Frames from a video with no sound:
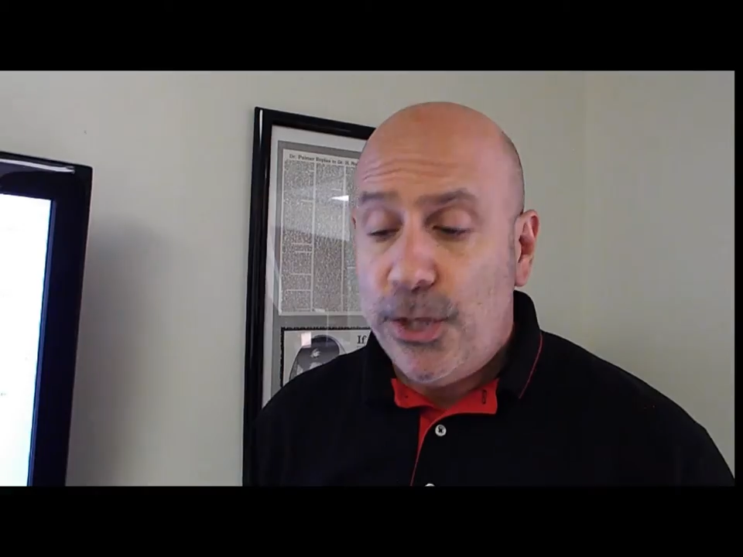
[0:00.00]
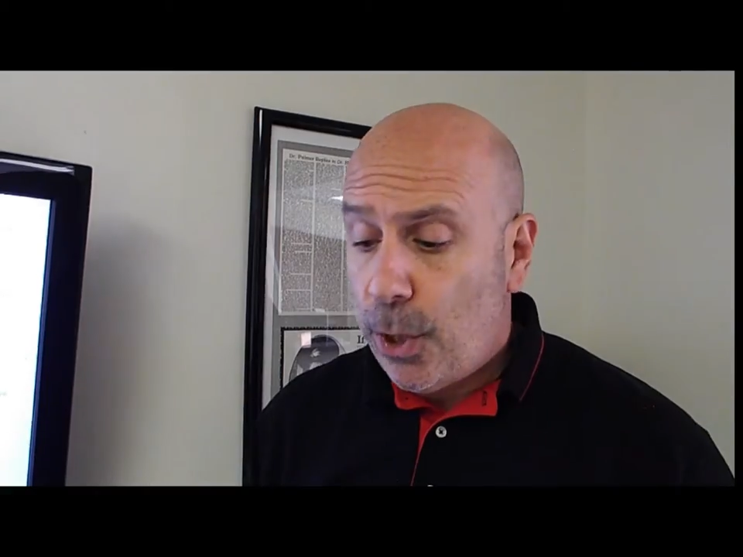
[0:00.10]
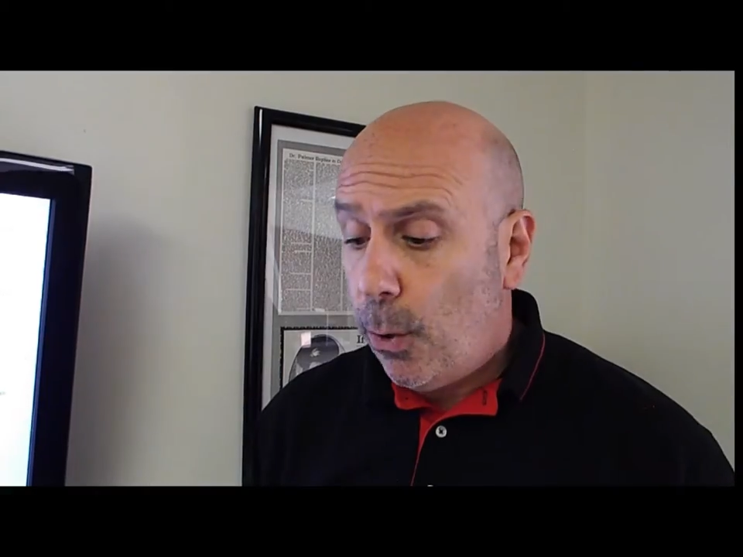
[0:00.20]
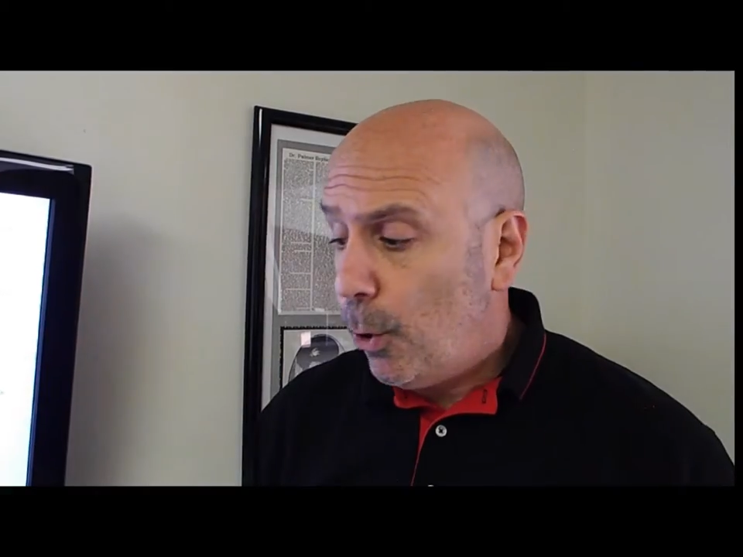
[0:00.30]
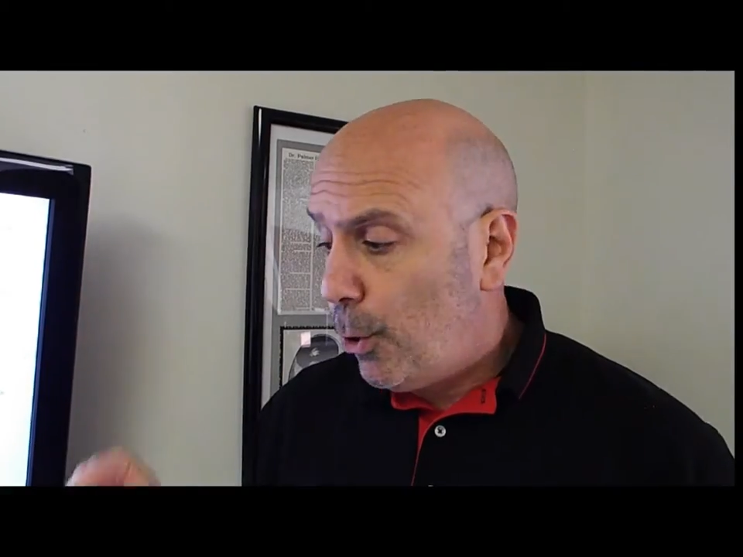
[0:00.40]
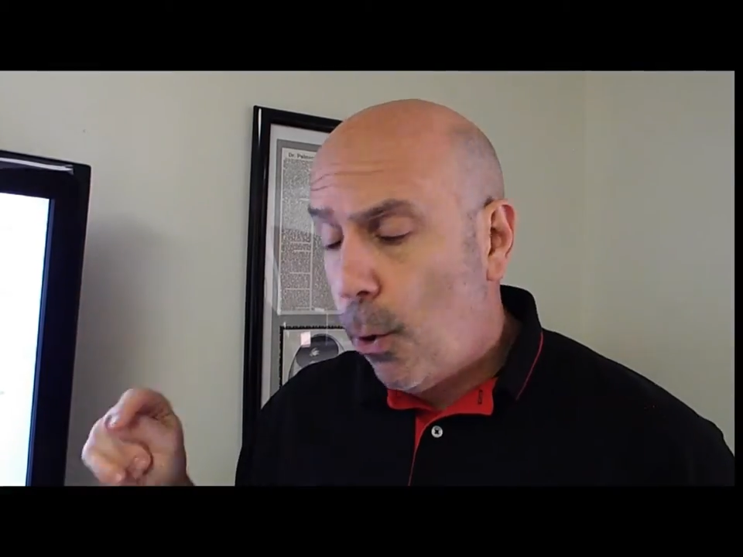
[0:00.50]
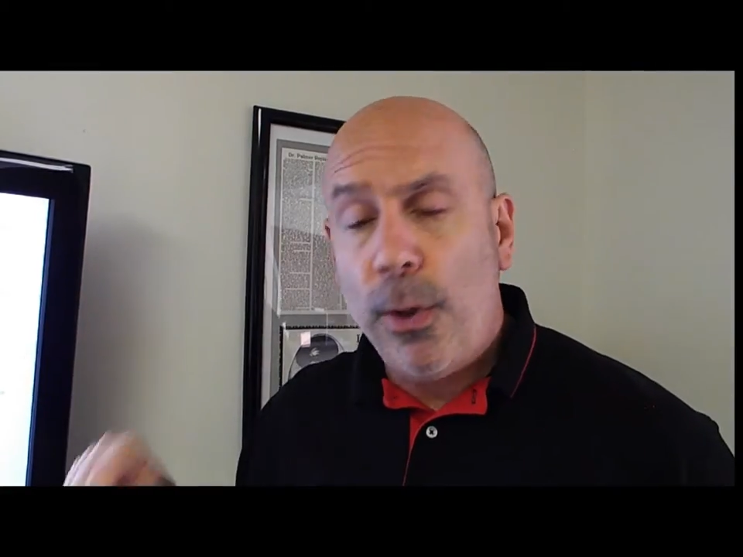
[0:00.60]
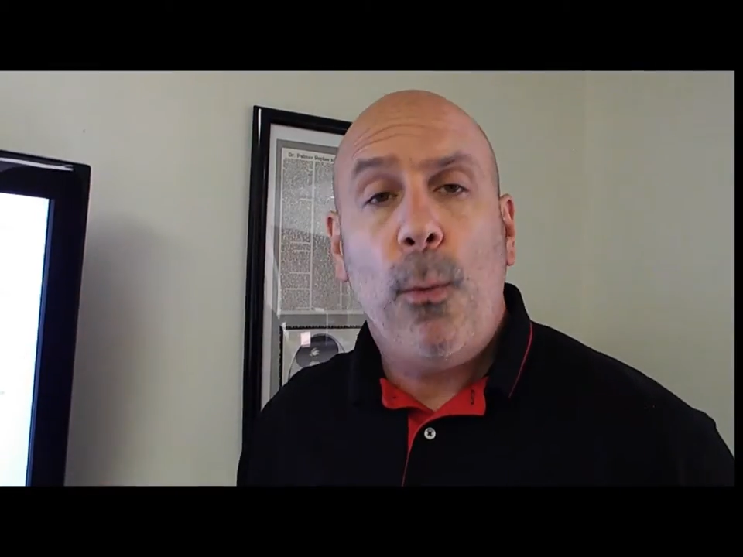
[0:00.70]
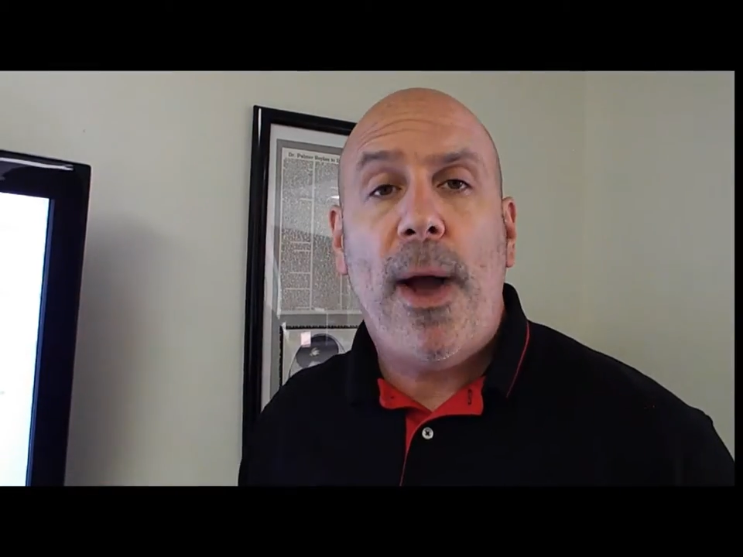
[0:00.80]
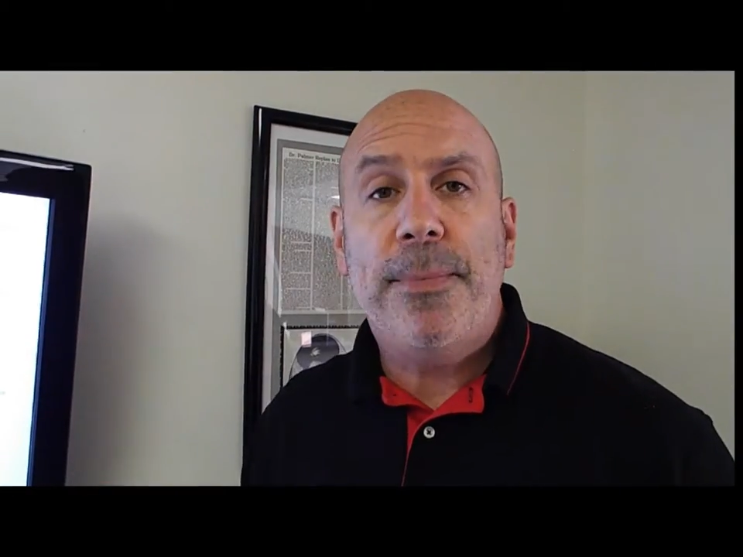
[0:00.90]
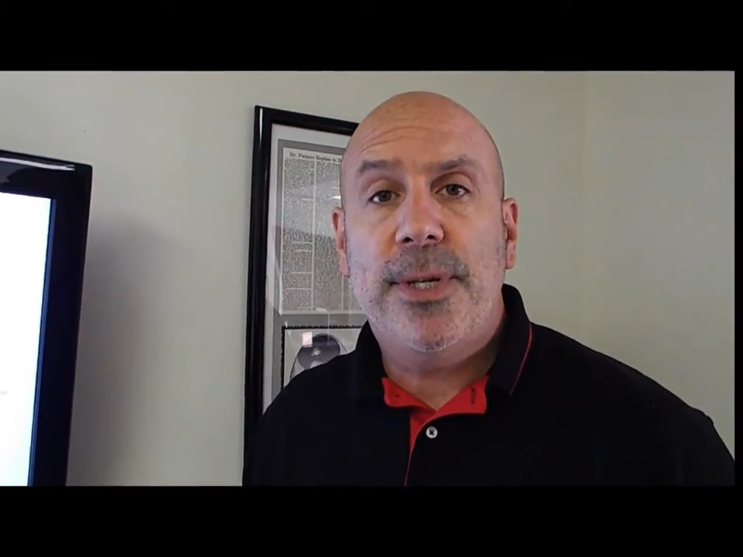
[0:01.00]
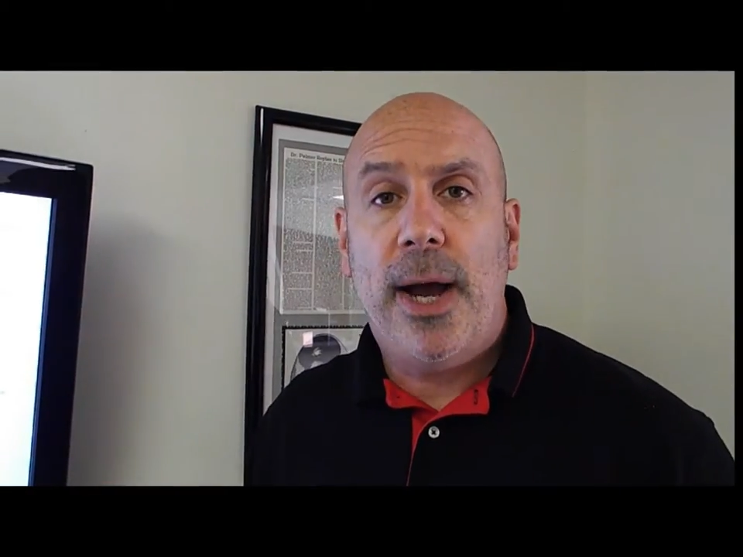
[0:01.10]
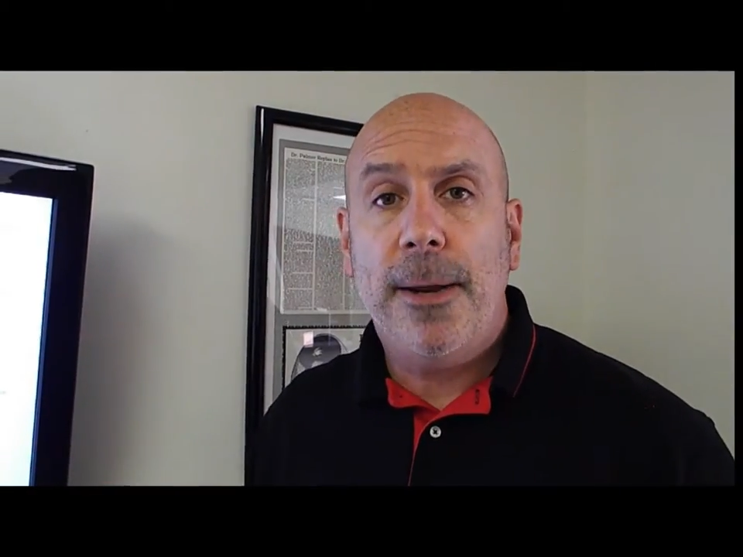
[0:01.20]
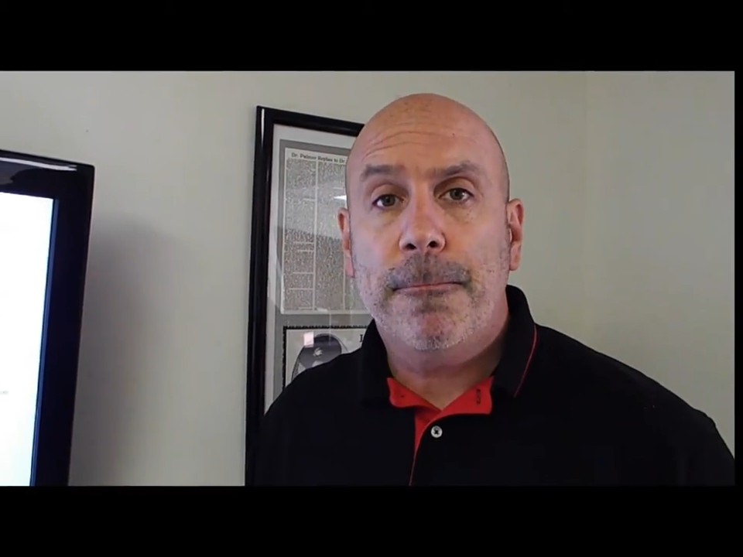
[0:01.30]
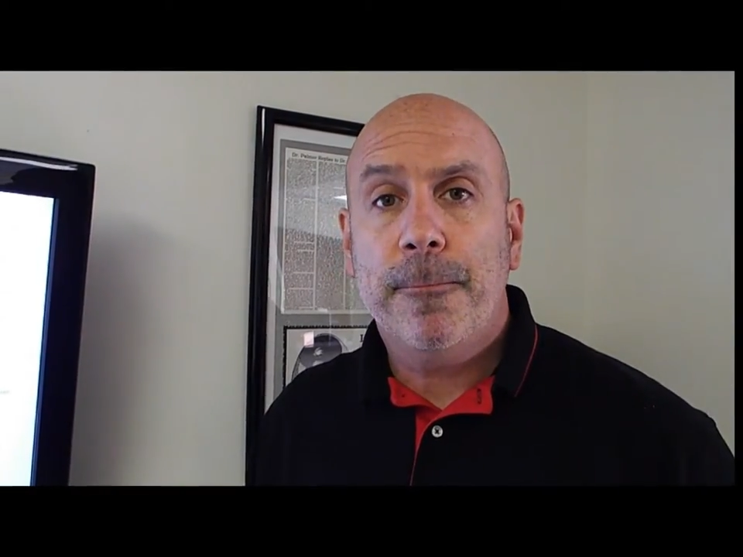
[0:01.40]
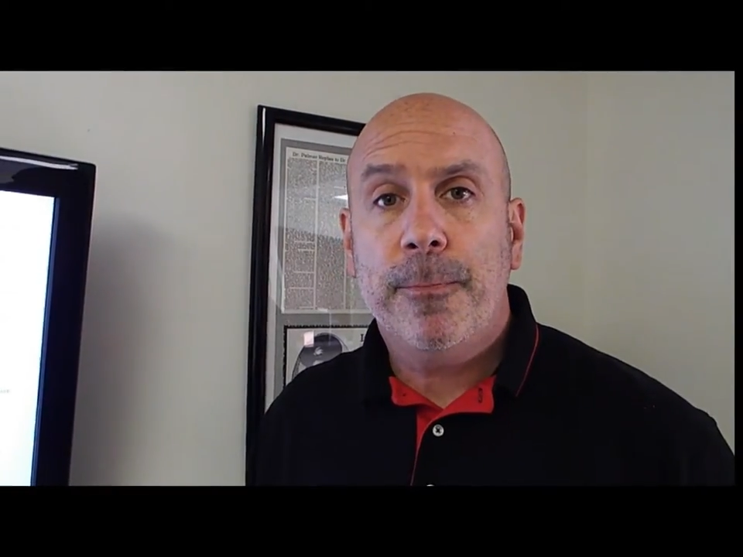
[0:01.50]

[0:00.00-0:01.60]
So go to the website,